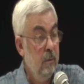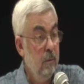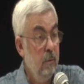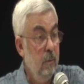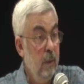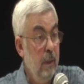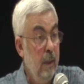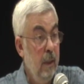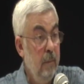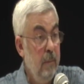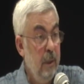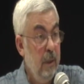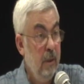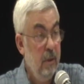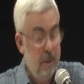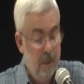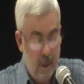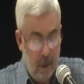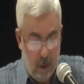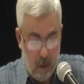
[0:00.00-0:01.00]
Why?
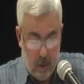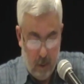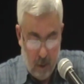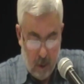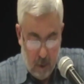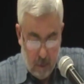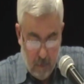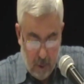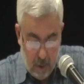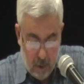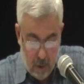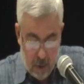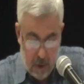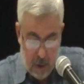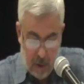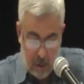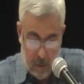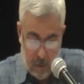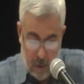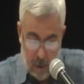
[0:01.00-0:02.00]
Because
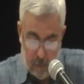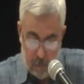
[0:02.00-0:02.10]
that